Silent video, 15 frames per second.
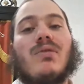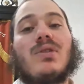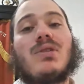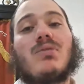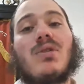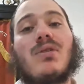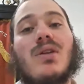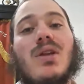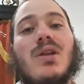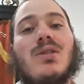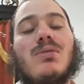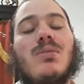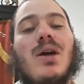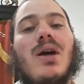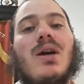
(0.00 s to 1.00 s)
he's in the middle of Kriya
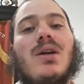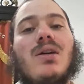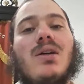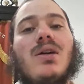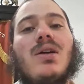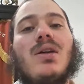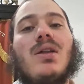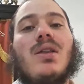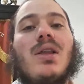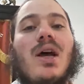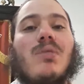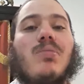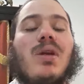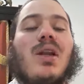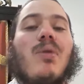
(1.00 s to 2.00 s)
Shema,
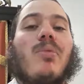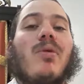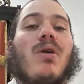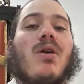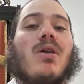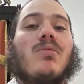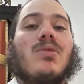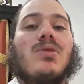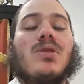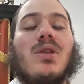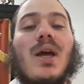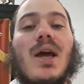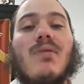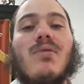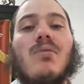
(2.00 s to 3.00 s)
not bein aparakim, you should
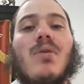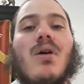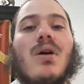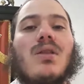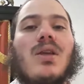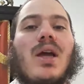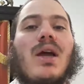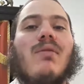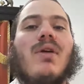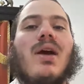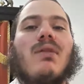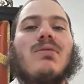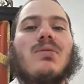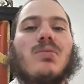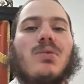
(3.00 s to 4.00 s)
have in mind to have a
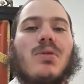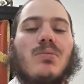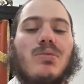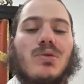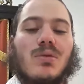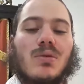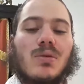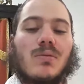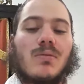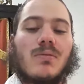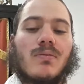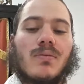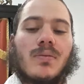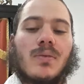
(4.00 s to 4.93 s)
hefsek between pasukim.